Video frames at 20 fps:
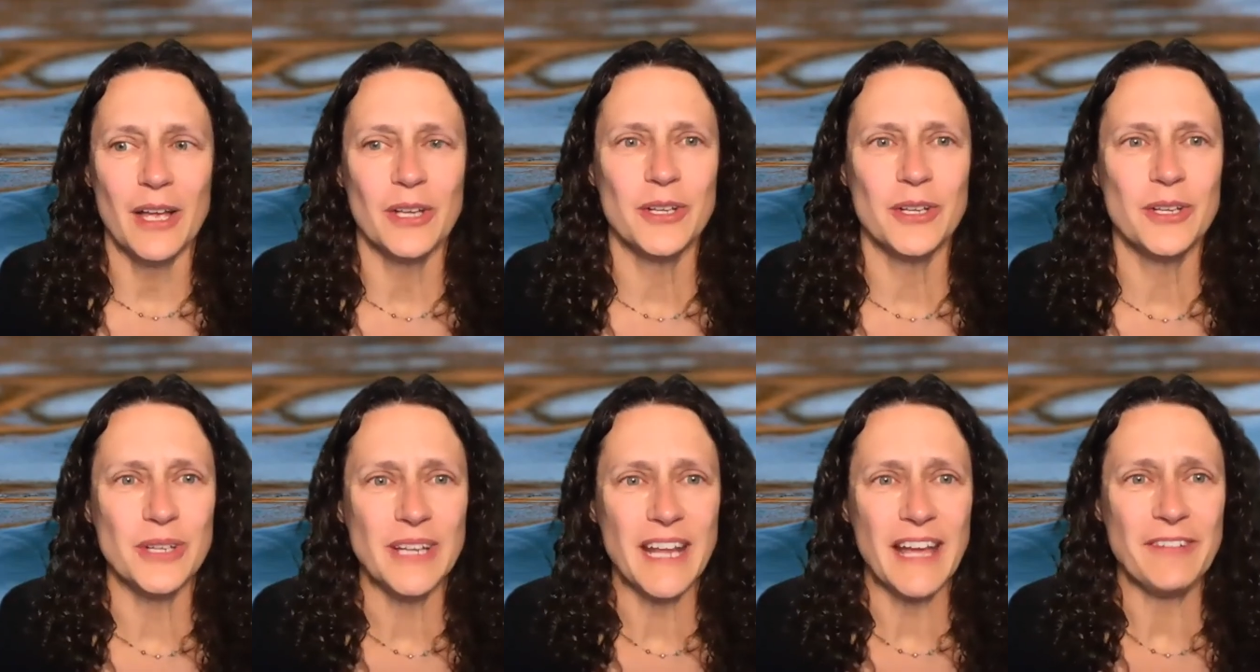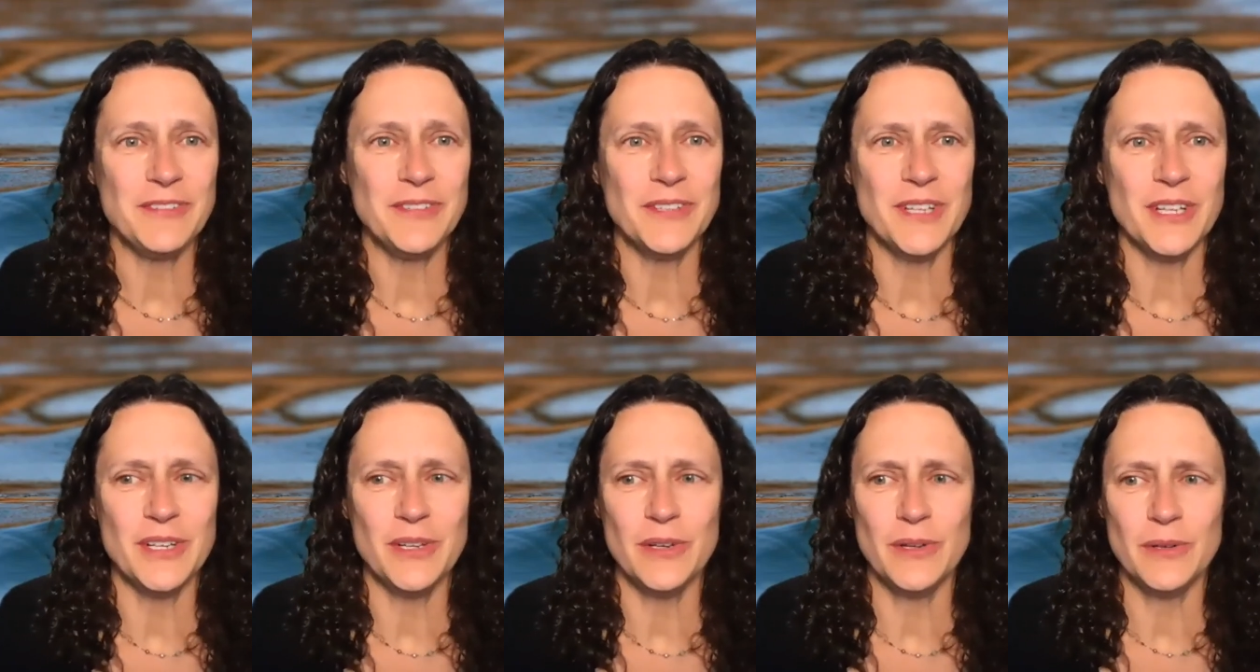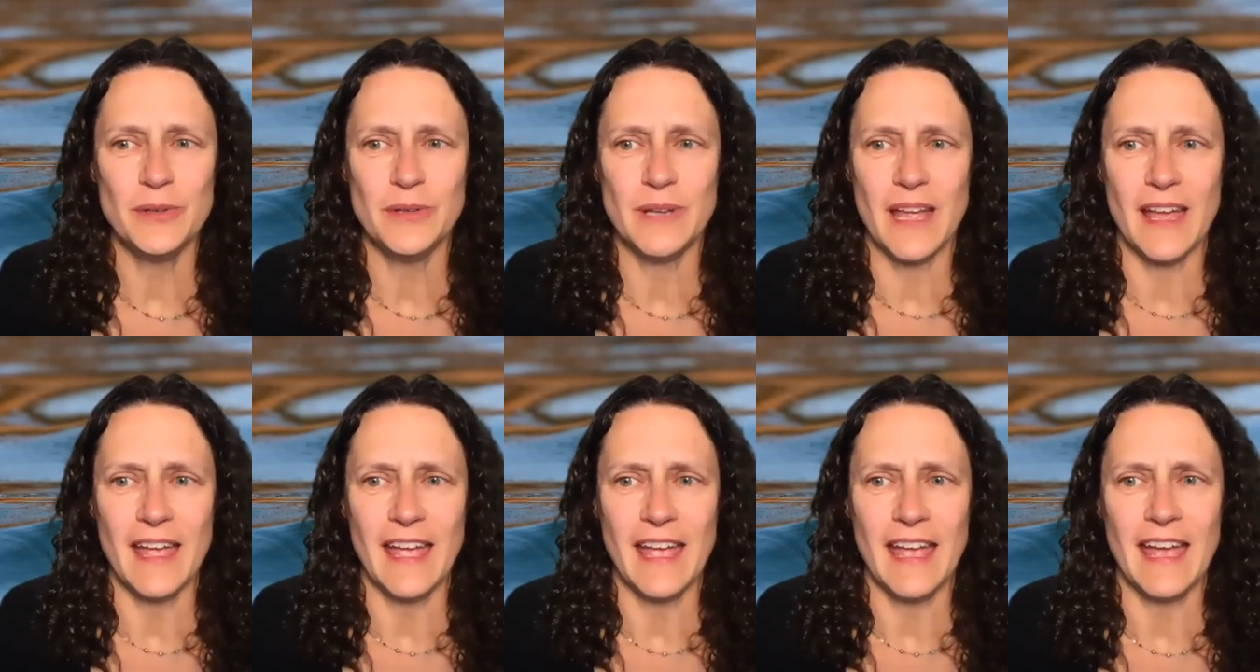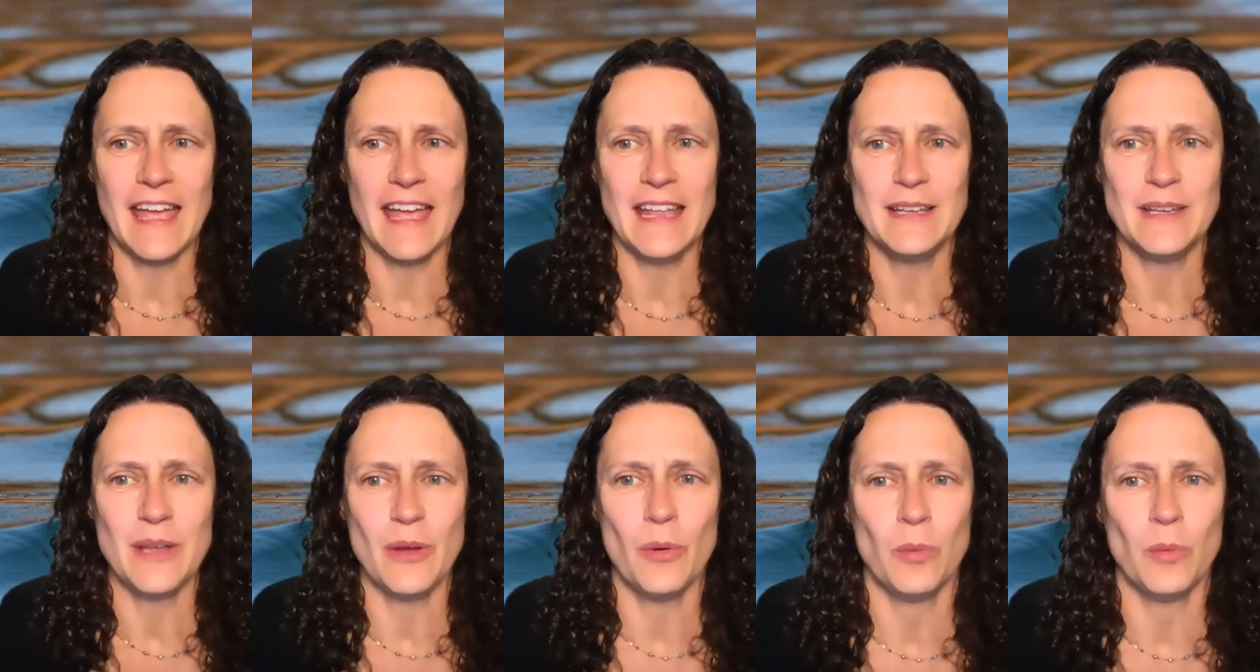Good afternoon
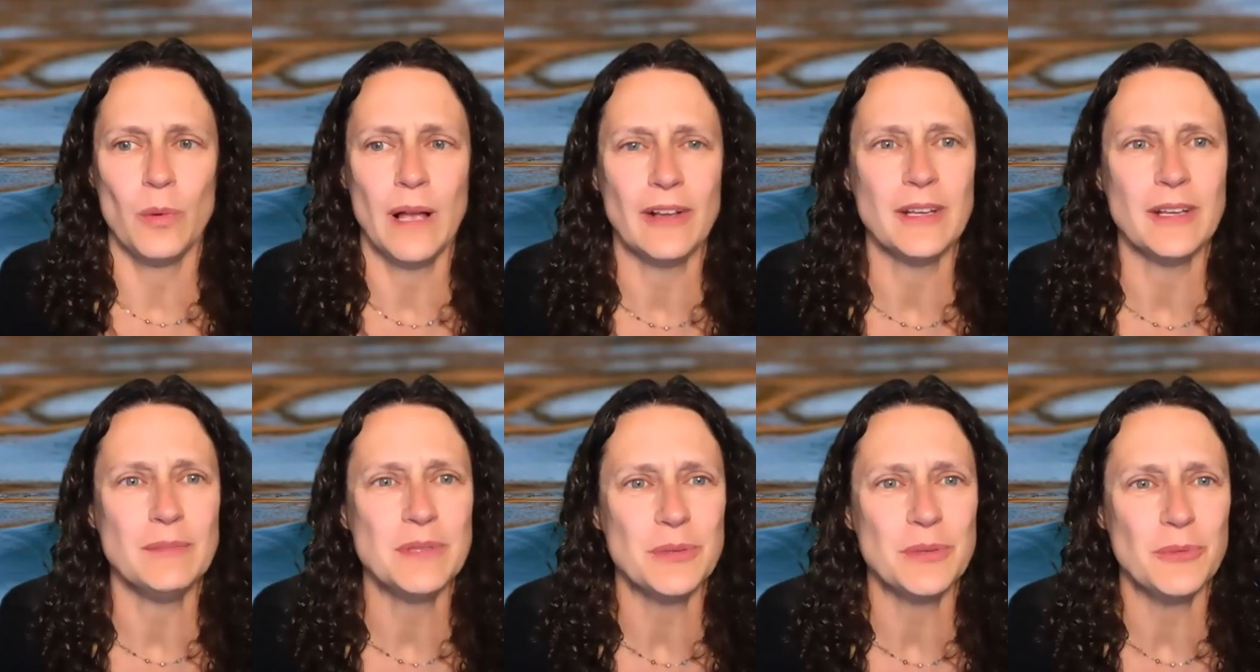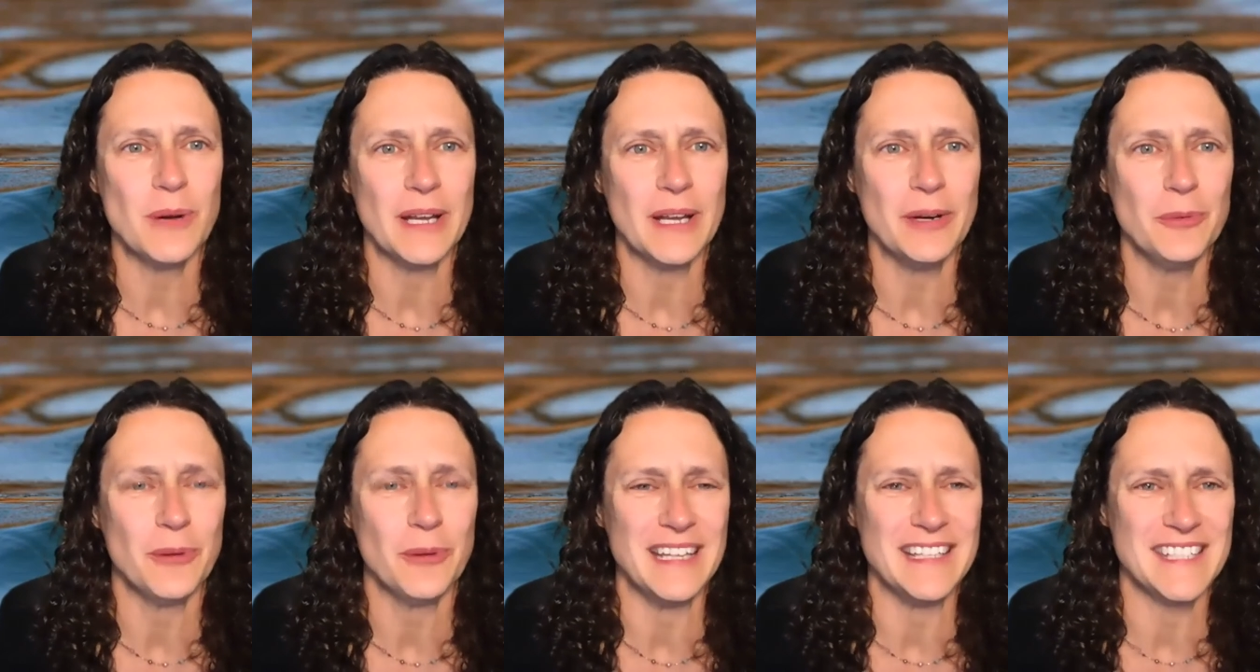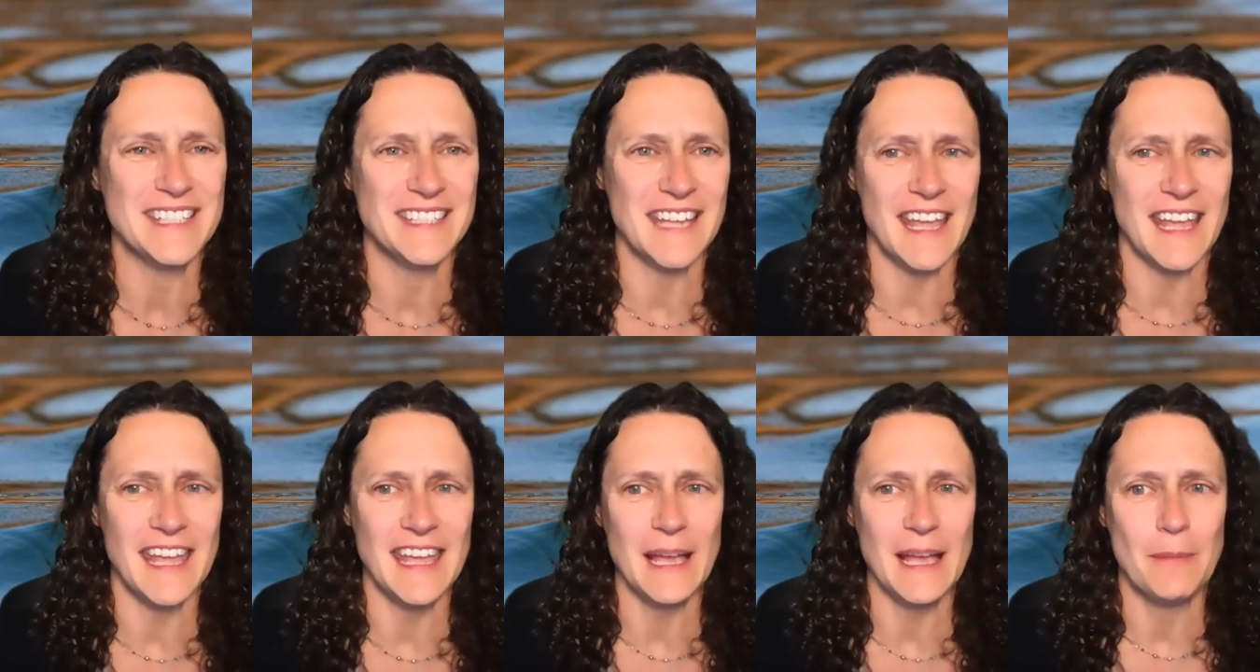and welcome to Water Wednesday.